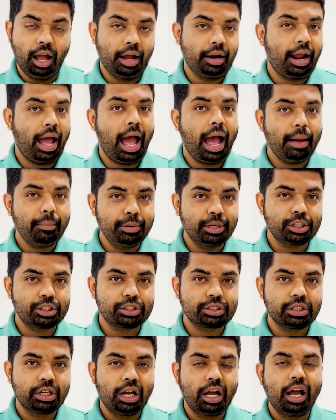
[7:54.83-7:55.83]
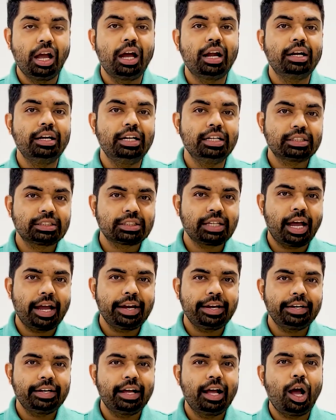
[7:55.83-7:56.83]
And habits
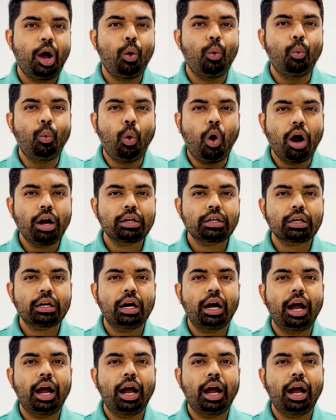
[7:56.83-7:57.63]
decide what